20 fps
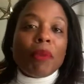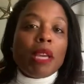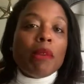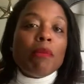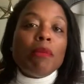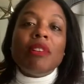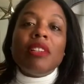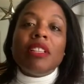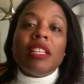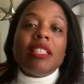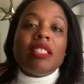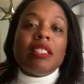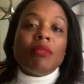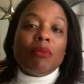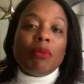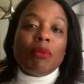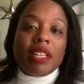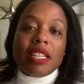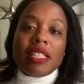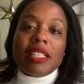
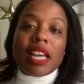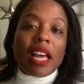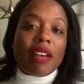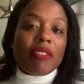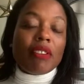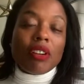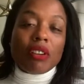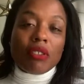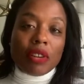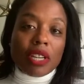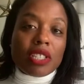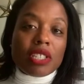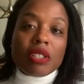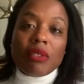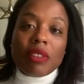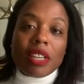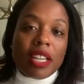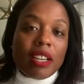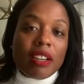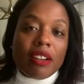We need to have
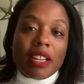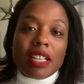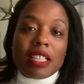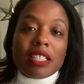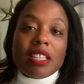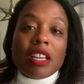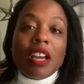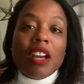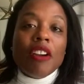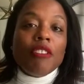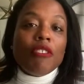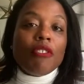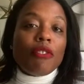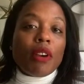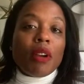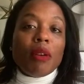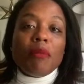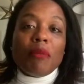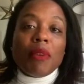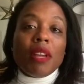congressional hearings
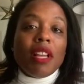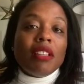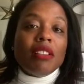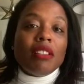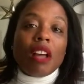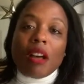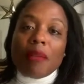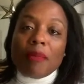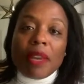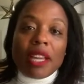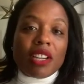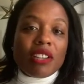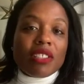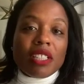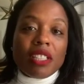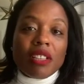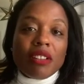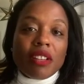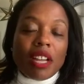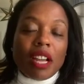from lawmakers
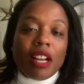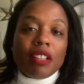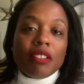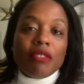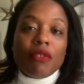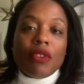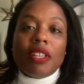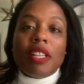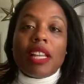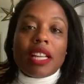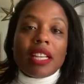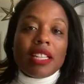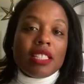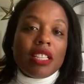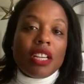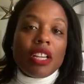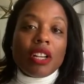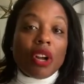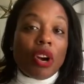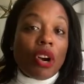here in California that
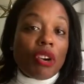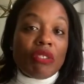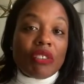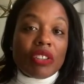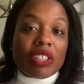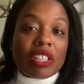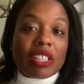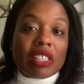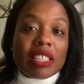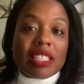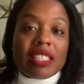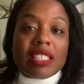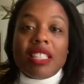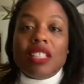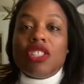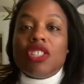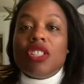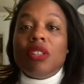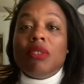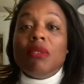continue to overlook this
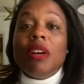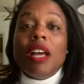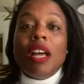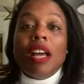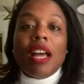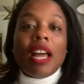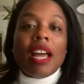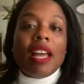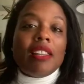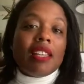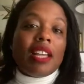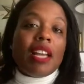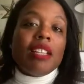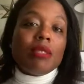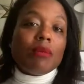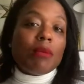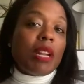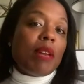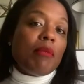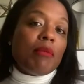issue. And that's
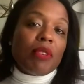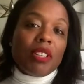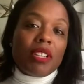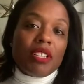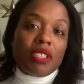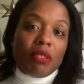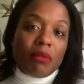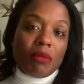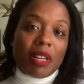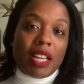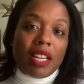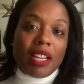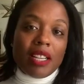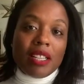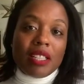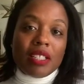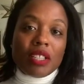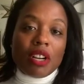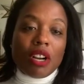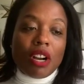what I'm going to do when I get
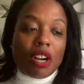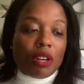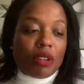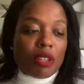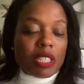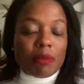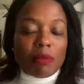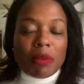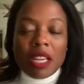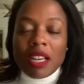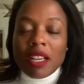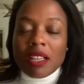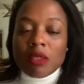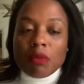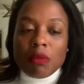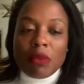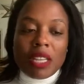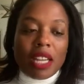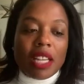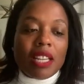into Congress, because
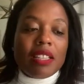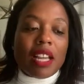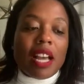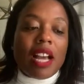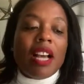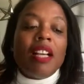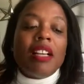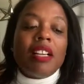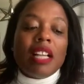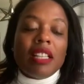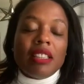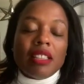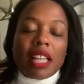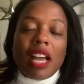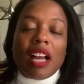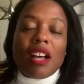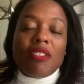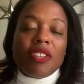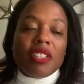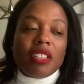we cannot
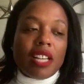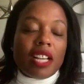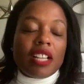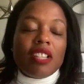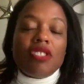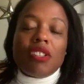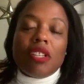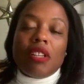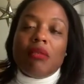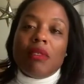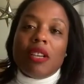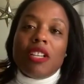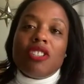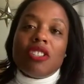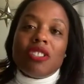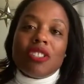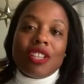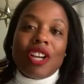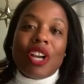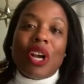allow the next
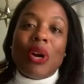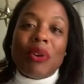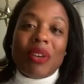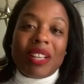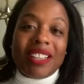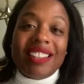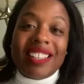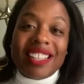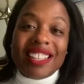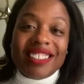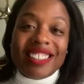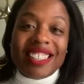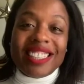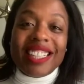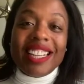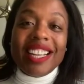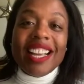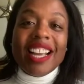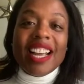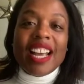generation to go illiterate
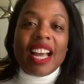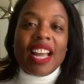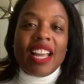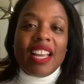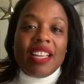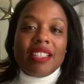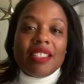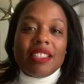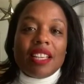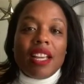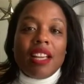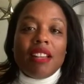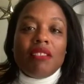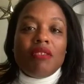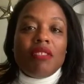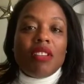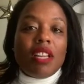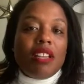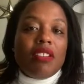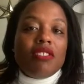and then
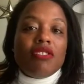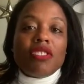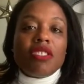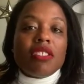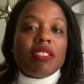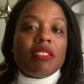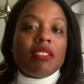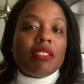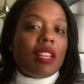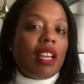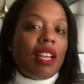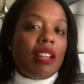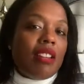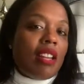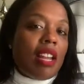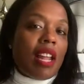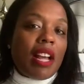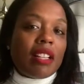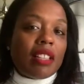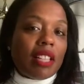
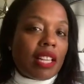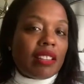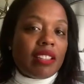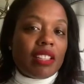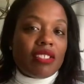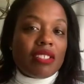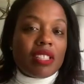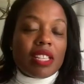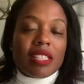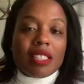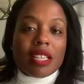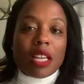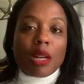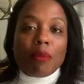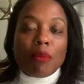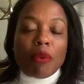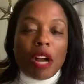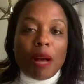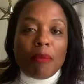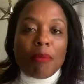act like it's not a
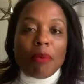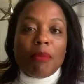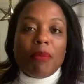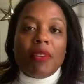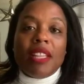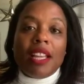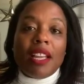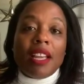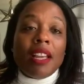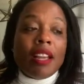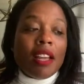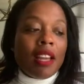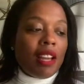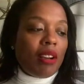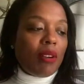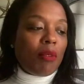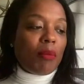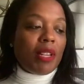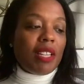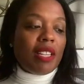problem
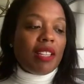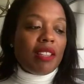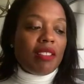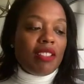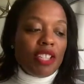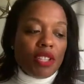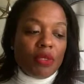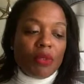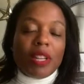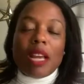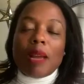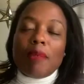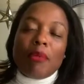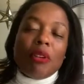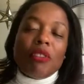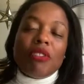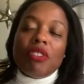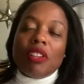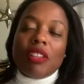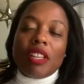when you and I
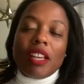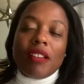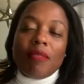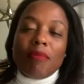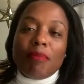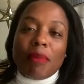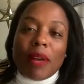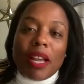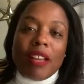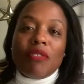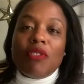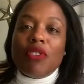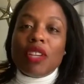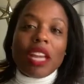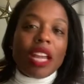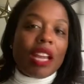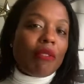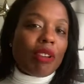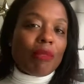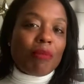both know that if you
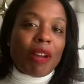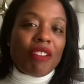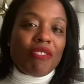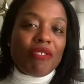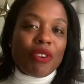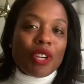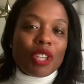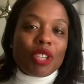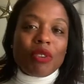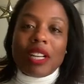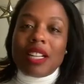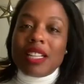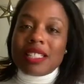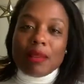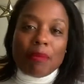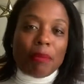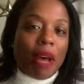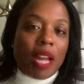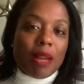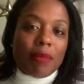can't read by fourth grade, it's
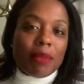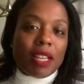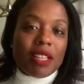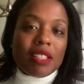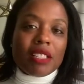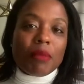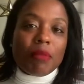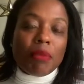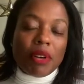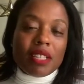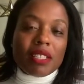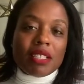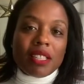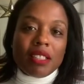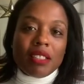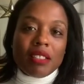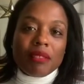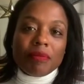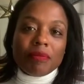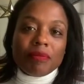a pipeline to
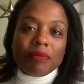prison.